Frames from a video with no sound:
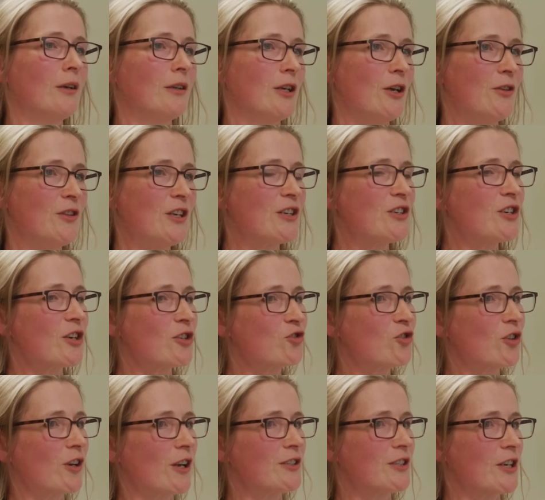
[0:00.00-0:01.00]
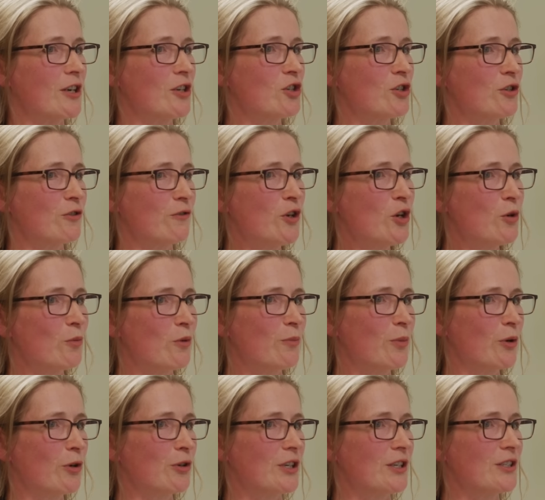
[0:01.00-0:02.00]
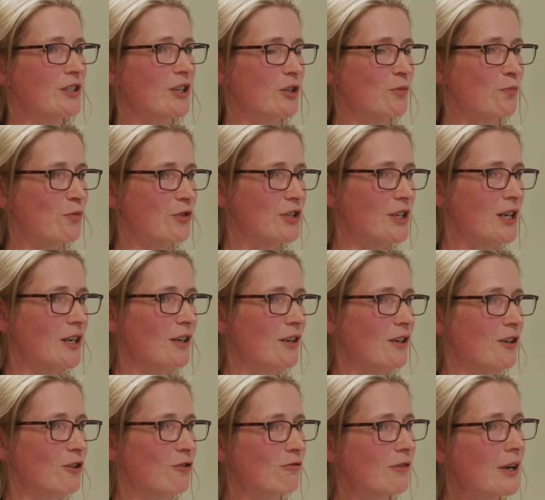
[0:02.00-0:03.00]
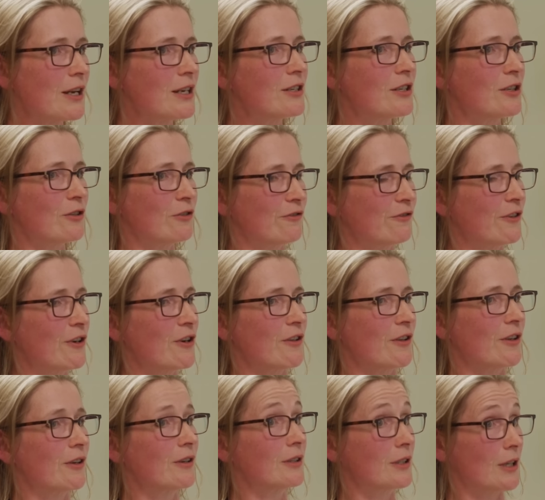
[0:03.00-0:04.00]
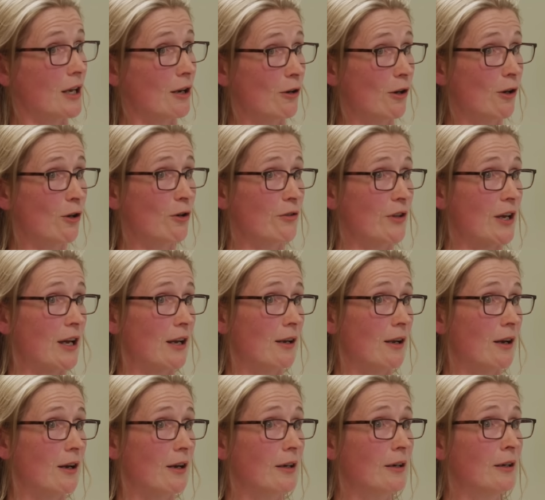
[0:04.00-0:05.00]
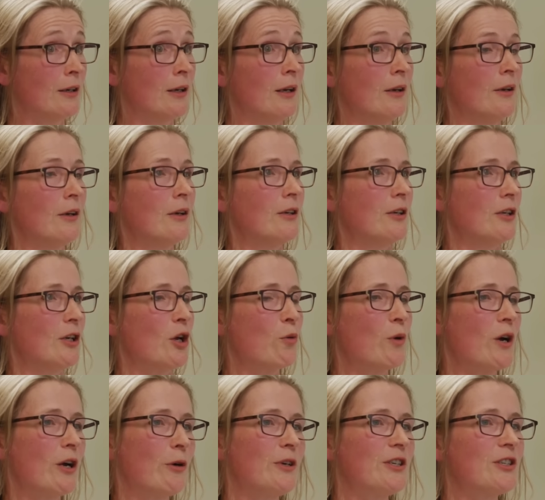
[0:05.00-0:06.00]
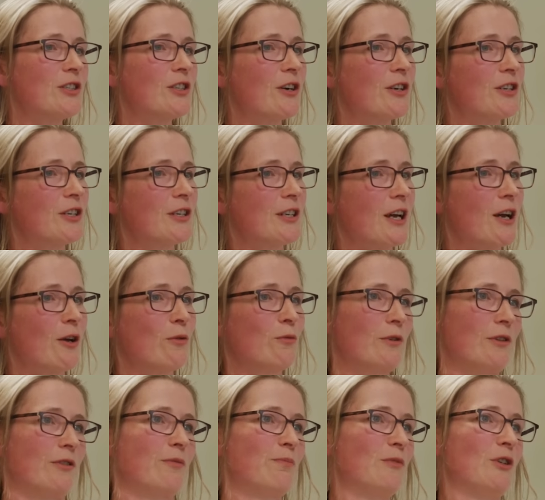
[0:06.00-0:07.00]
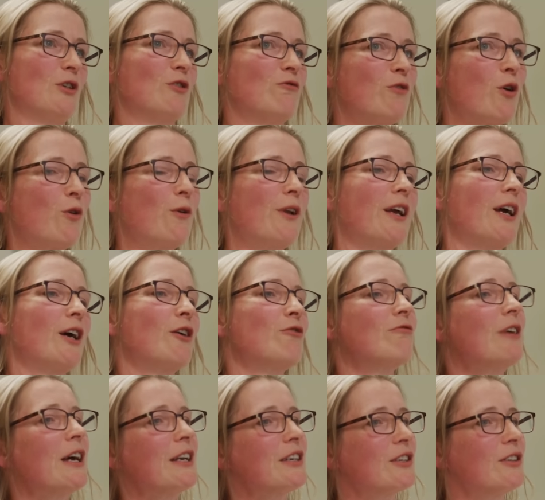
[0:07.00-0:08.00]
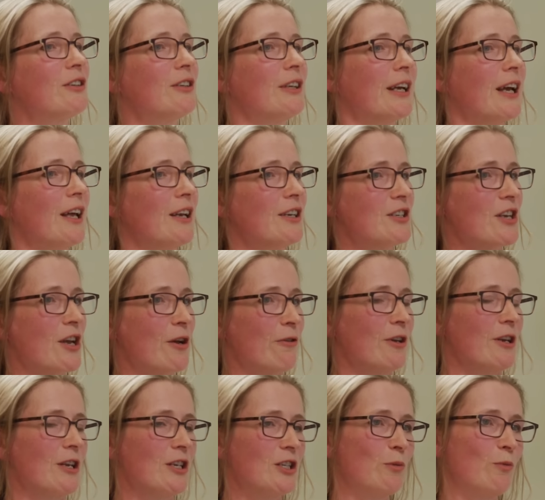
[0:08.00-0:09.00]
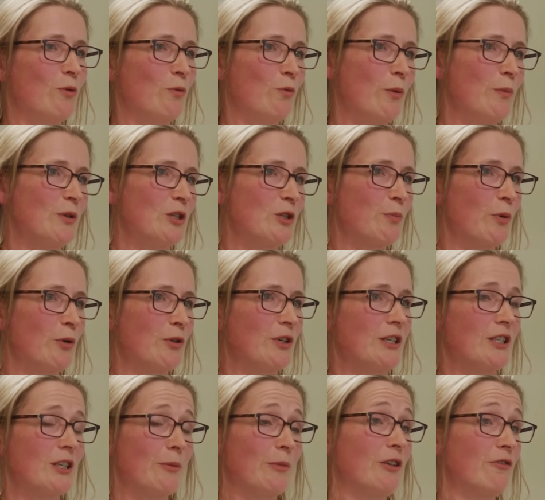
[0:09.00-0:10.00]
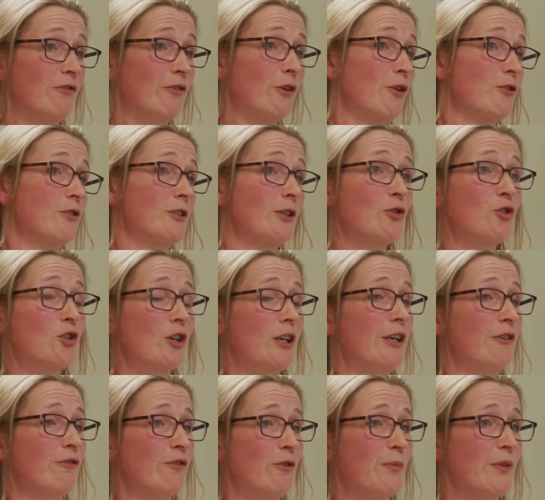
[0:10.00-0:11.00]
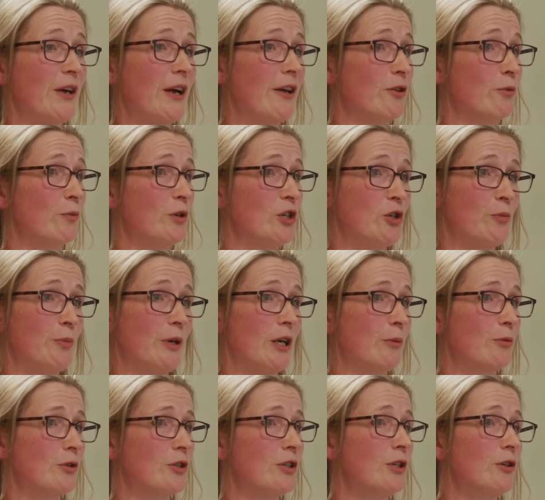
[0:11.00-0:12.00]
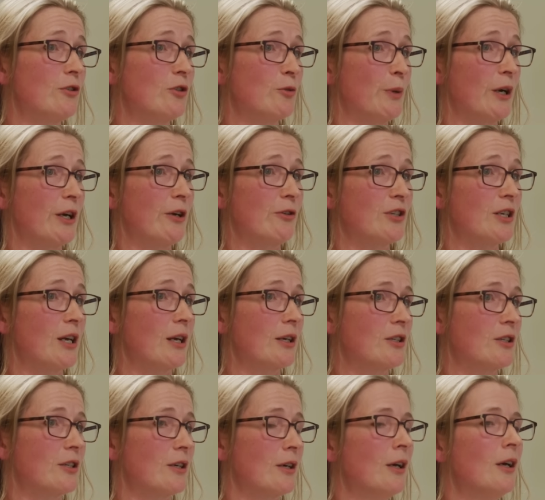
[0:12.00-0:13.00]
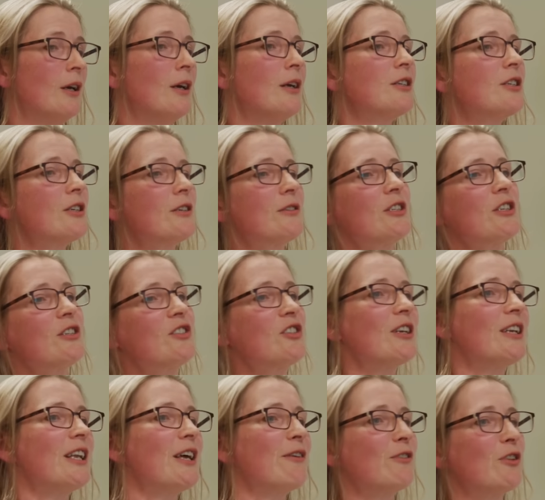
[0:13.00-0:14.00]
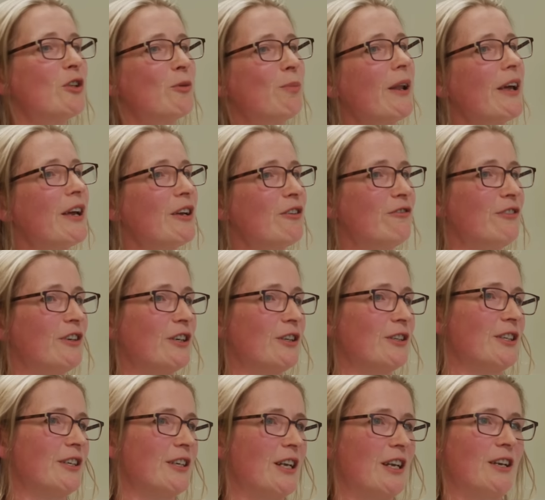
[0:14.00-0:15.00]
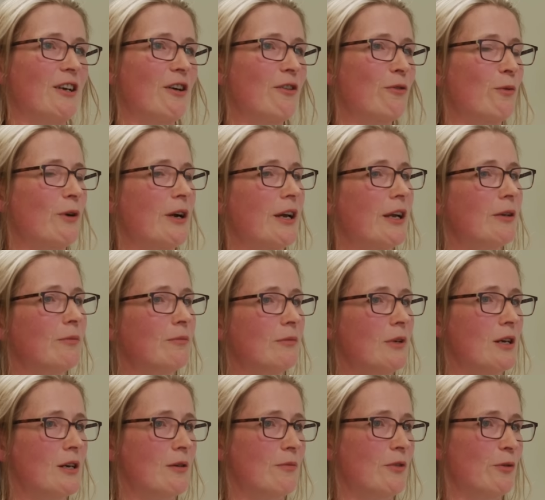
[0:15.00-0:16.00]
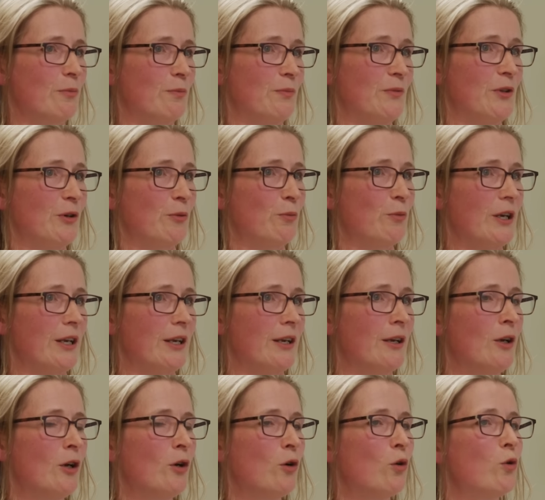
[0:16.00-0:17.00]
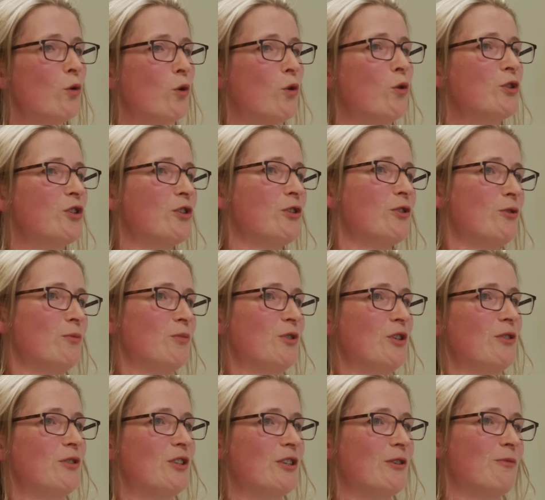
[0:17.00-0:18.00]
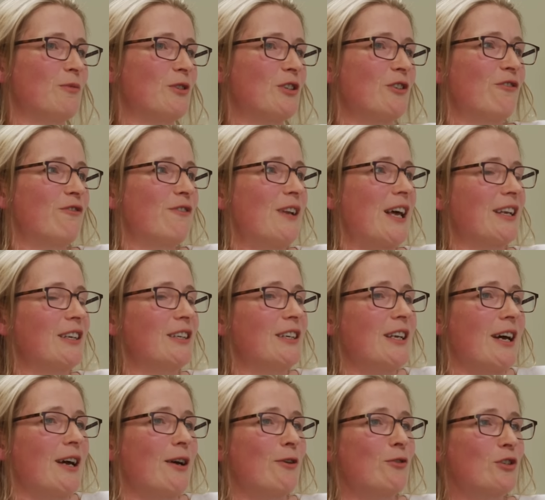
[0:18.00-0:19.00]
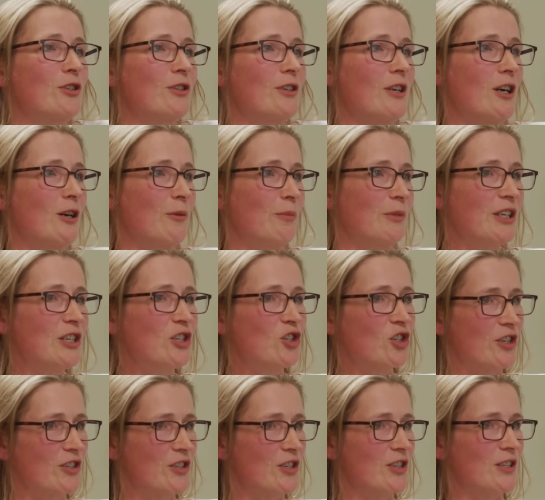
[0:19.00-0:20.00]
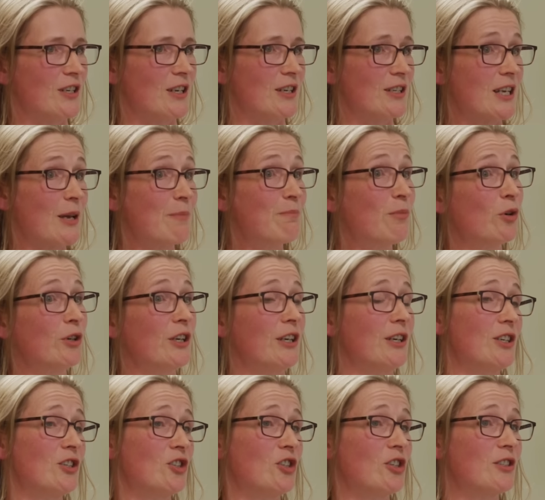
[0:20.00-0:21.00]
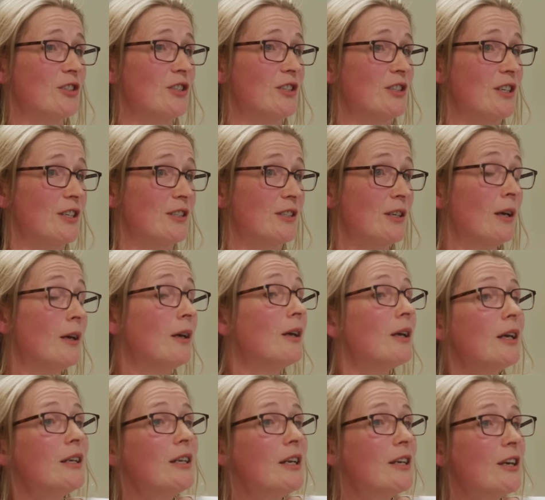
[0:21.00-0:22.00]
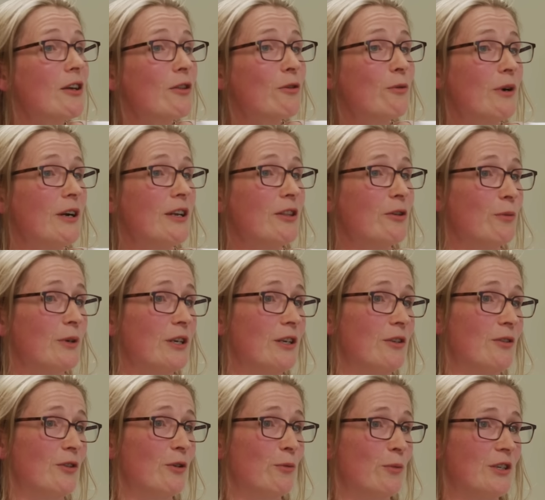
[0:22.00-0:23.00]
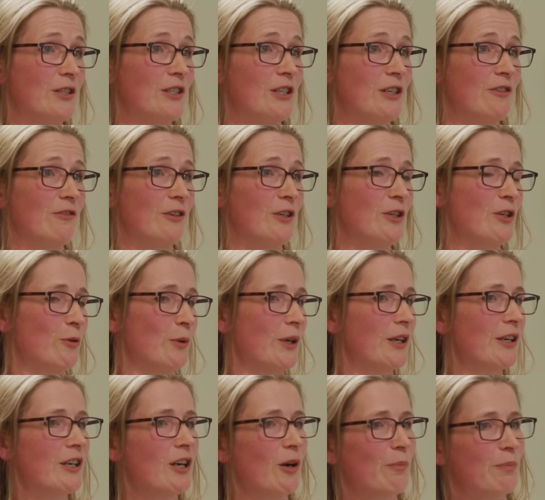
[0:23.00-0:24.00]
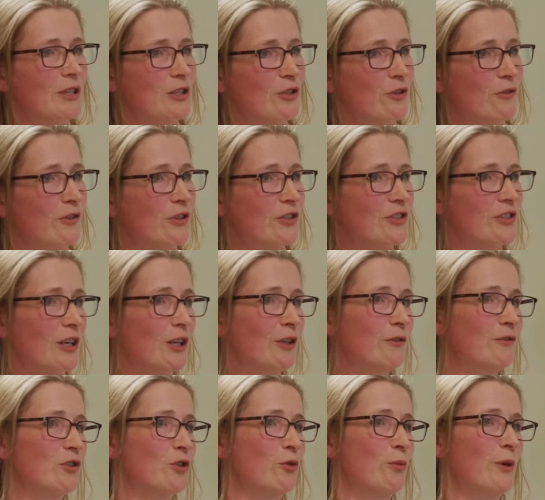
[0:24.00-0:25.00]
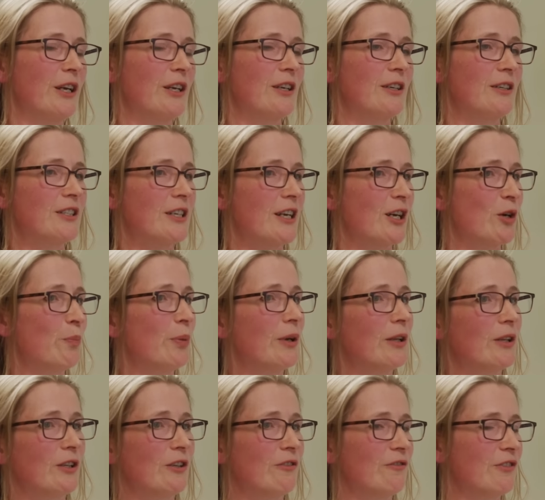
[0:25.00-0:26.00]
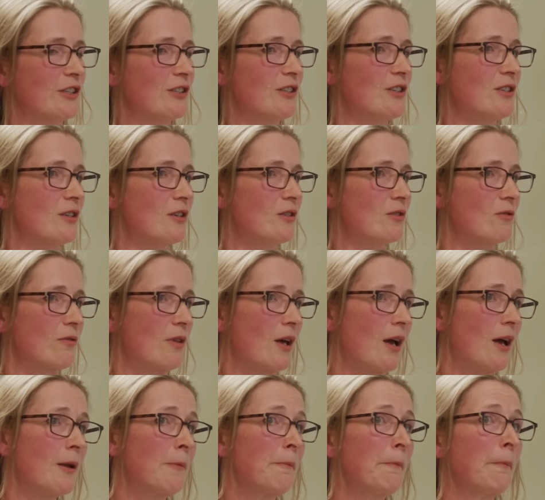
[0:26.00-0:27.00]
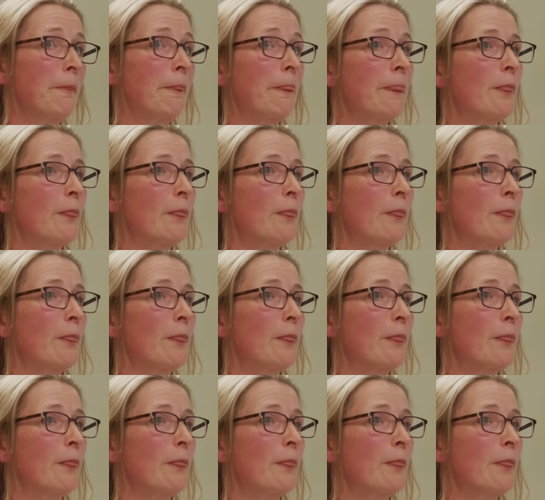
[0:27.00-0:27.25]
You know, the industrialization of human bodies has proceeded a great deal further down, along that line. Mm. You know, where we started out with you know rolling out radical egalitarianism in women's bodies. I mean, it follows logically from that that we should be able to use biotech to to, to, to level the playing field in any other way. Um, that, that we, or, or to, to, to, to flatten out um, injustices, embodied injustices, in any other way that we, that we see fit. You know, mm-hmm. we can cut bits off ourselves, or we can take a pill that fixes this or that.